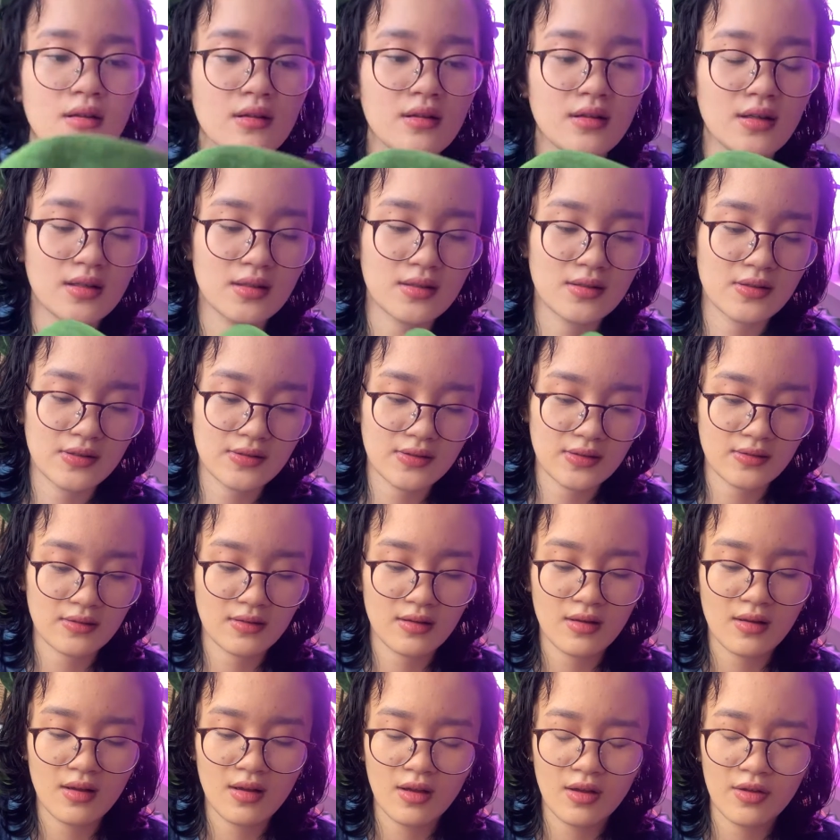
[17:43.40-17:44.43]
It's
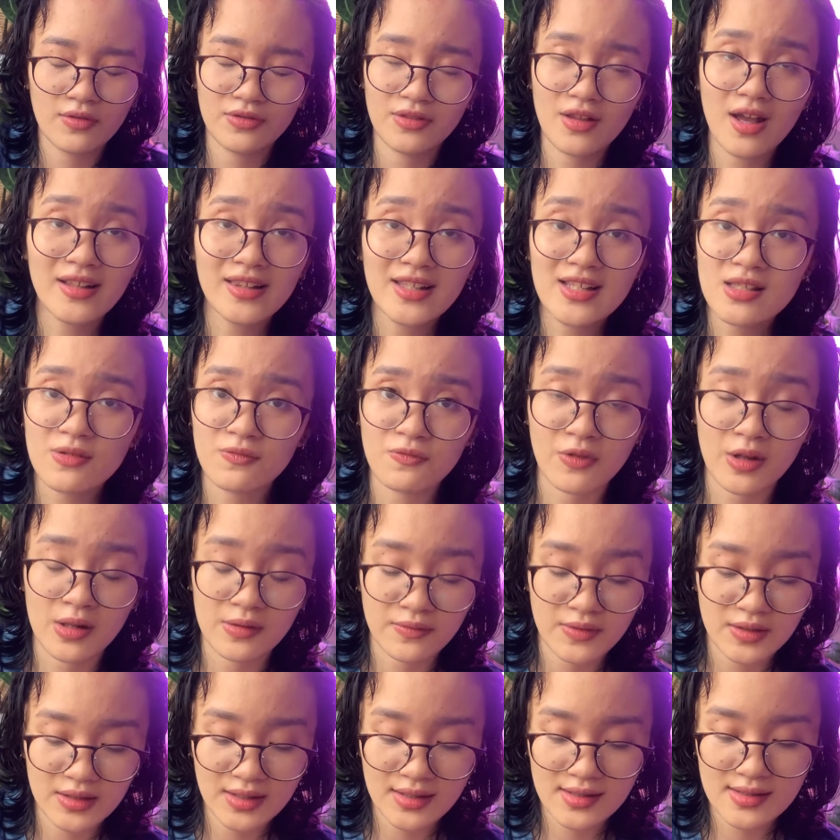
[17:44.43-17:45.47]
not as
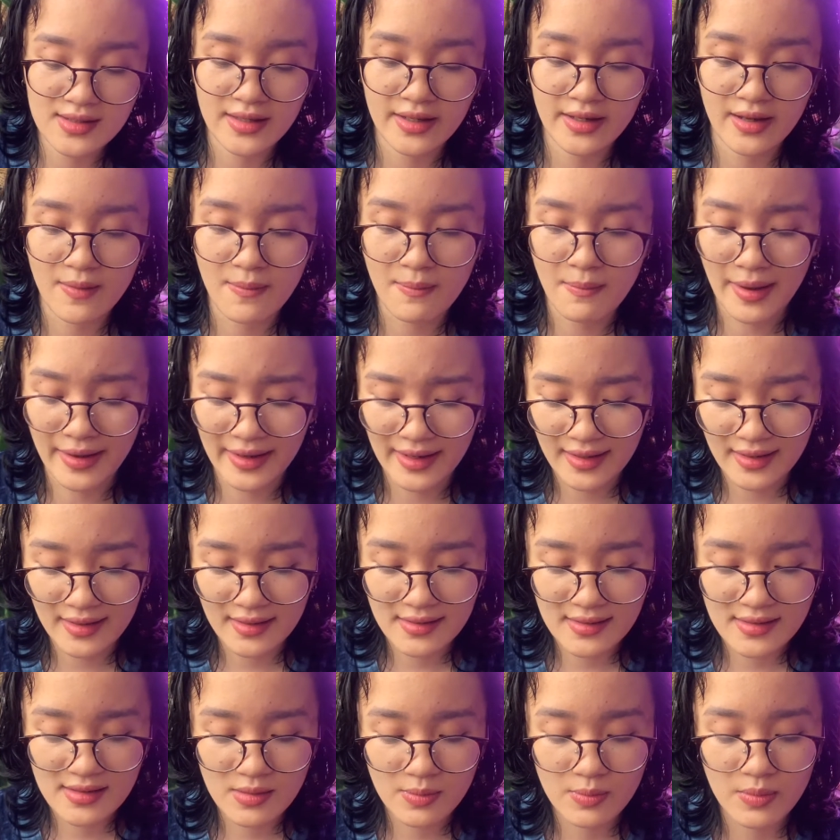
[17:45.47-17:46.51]
velvety as like a
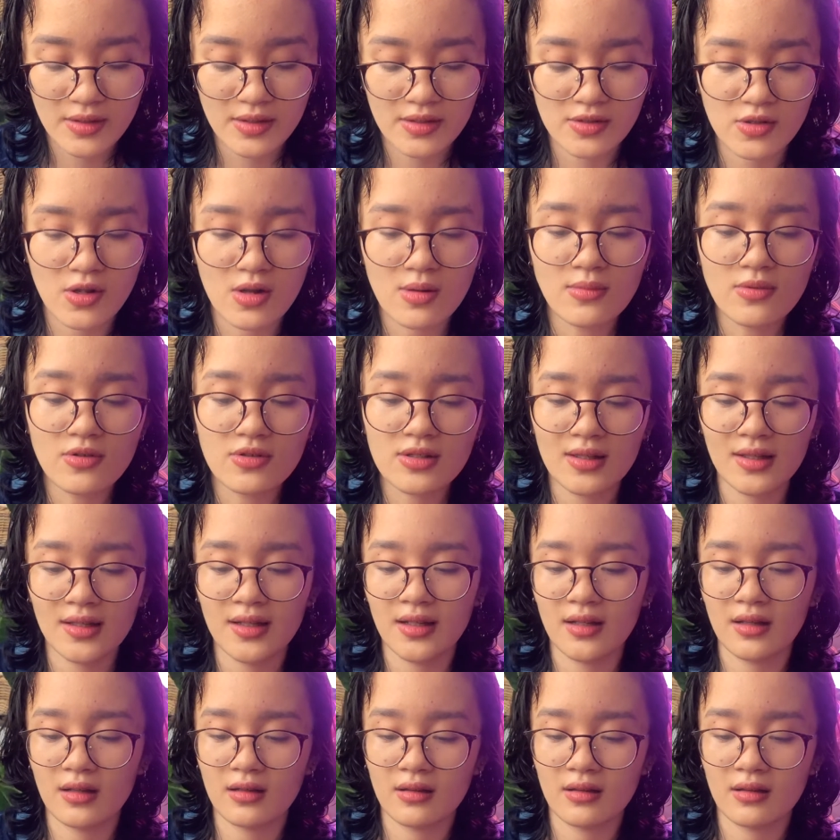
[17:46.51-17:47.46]
Mycon's, but it's almost like